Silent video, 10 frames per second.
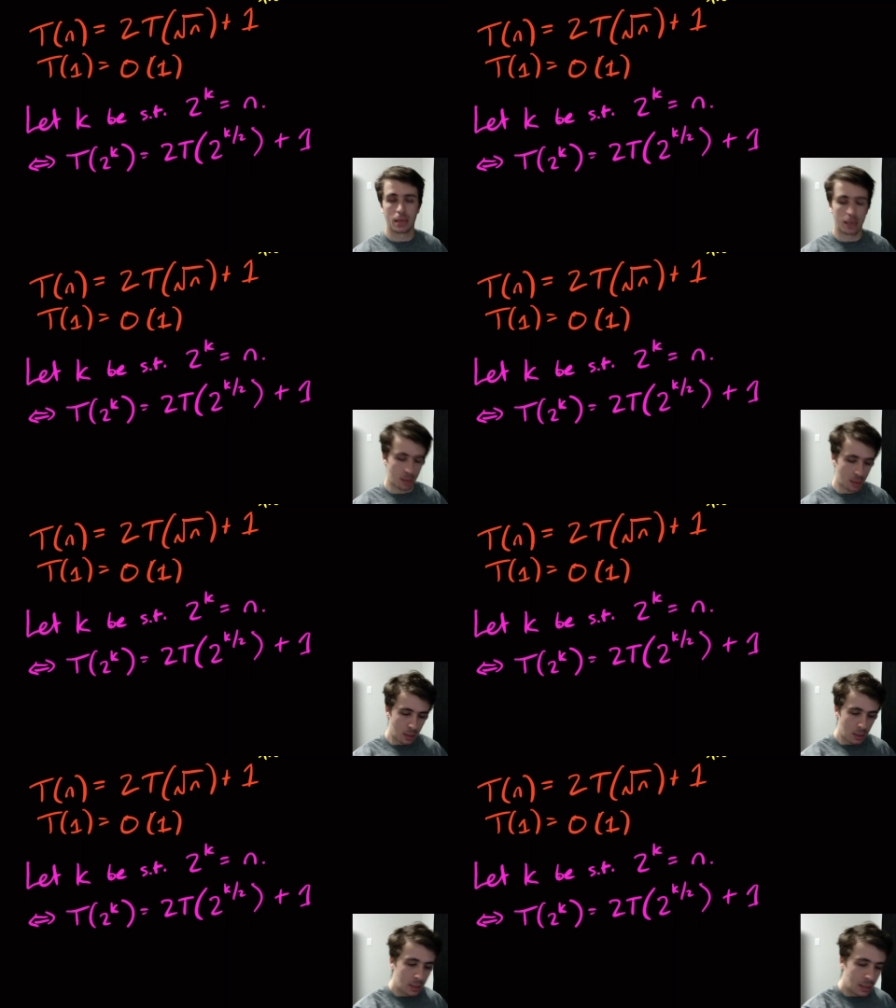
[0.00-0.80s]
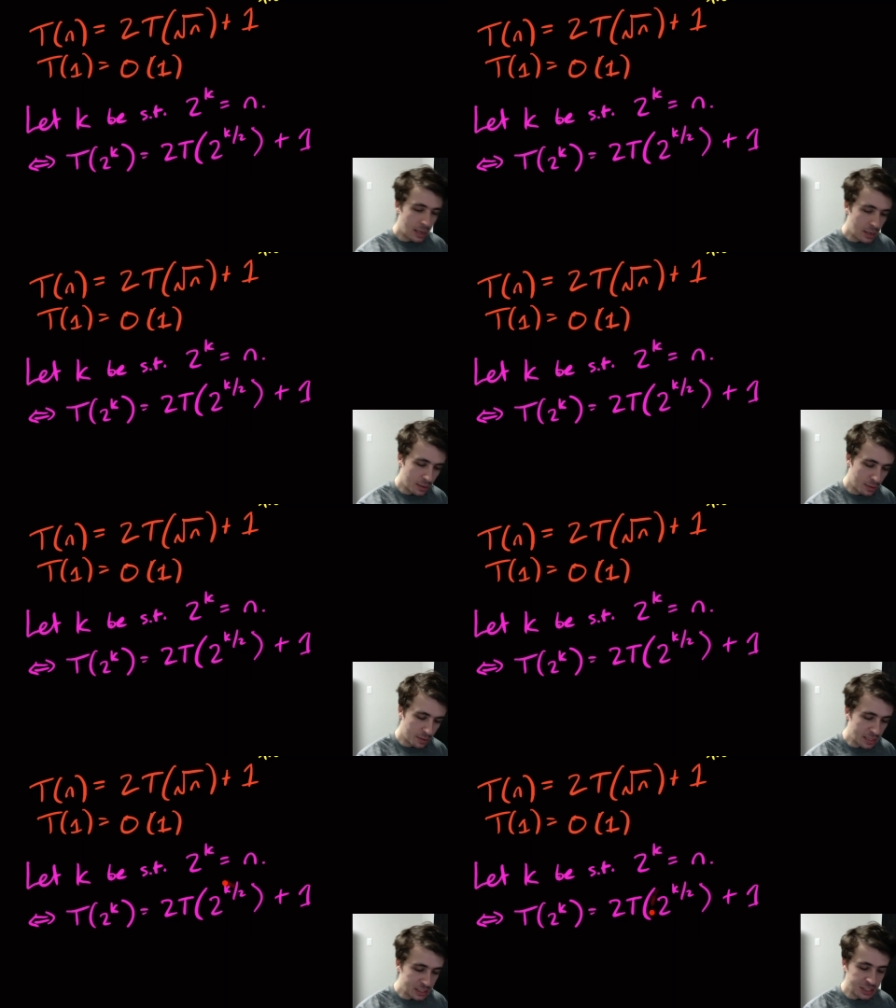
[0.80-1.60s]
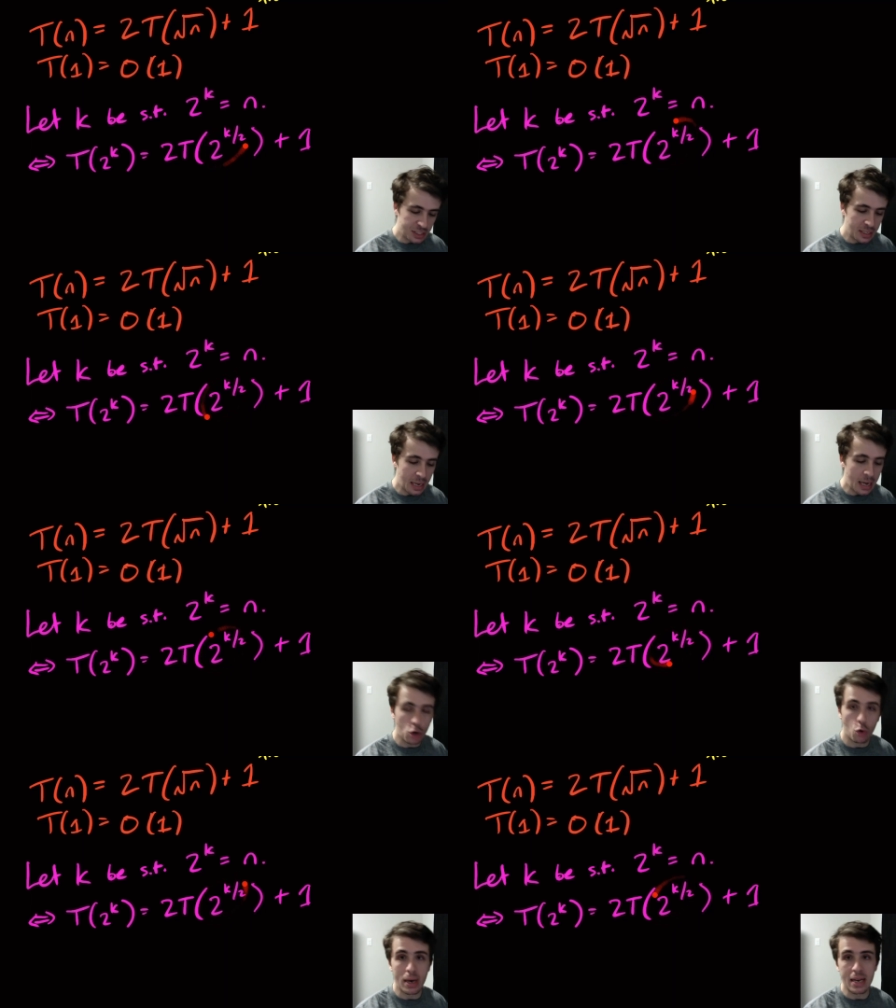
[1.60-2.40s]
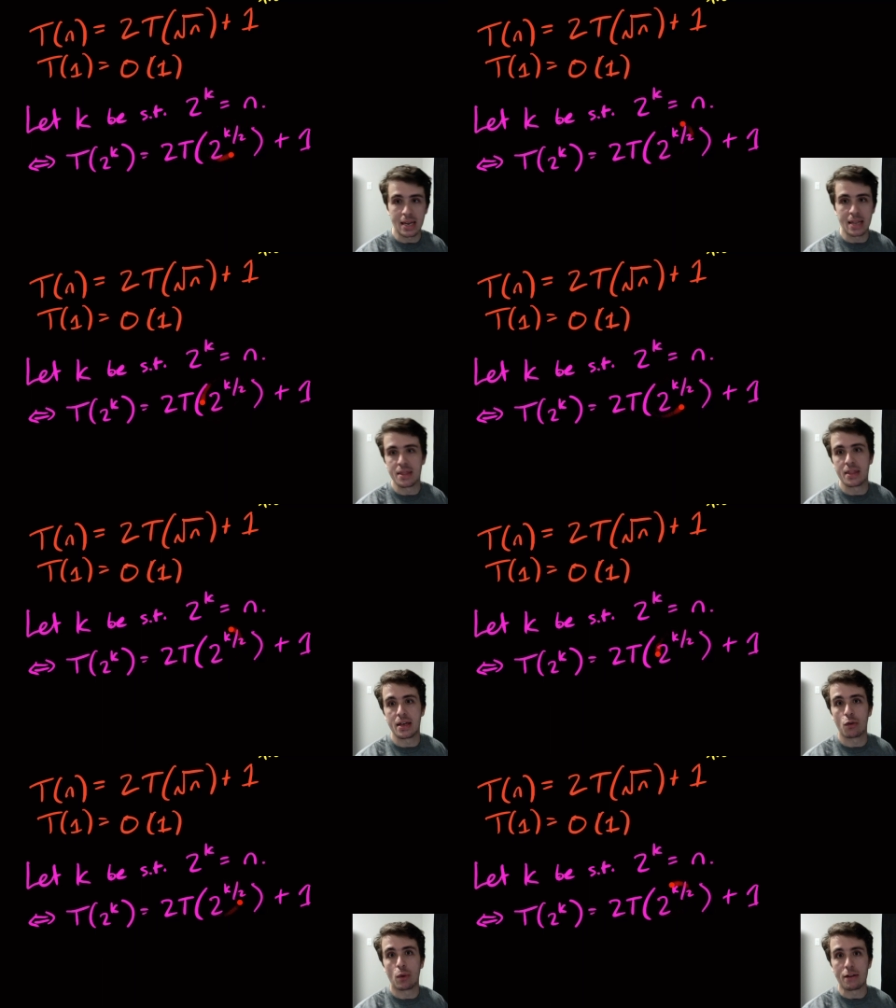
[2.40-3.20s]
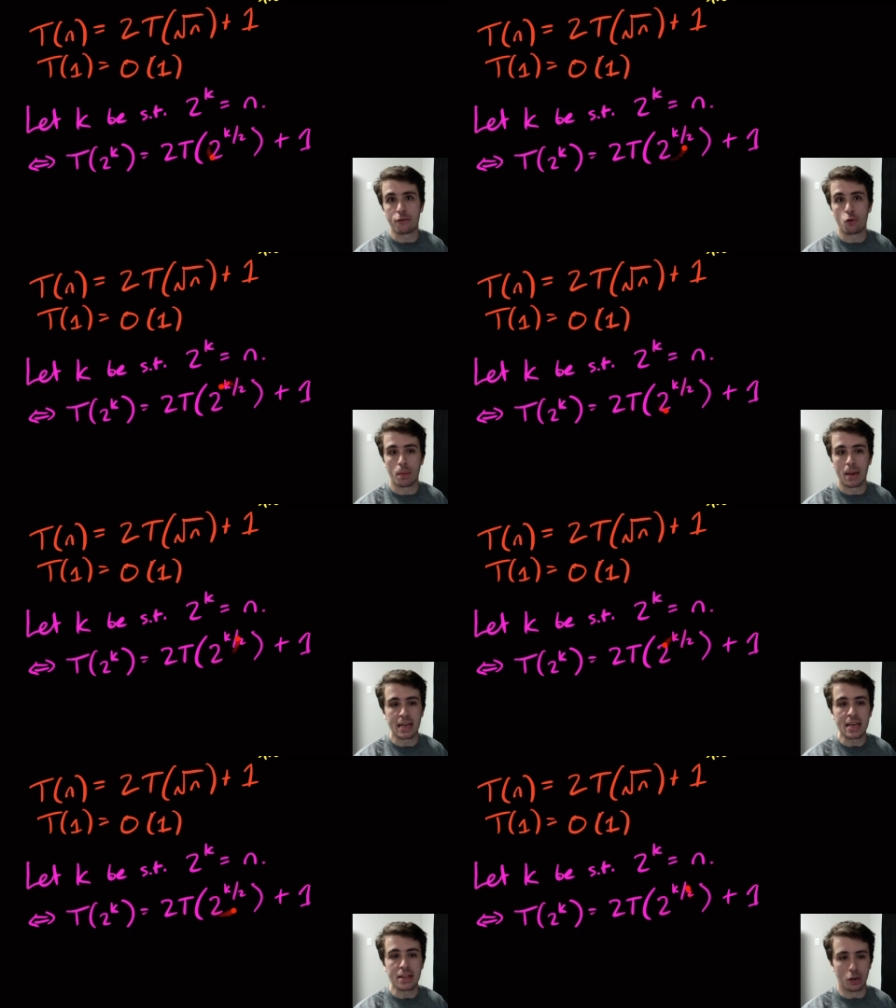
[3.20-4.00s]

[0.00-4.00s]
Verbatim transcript: Okay, and this is not quite in the right format either,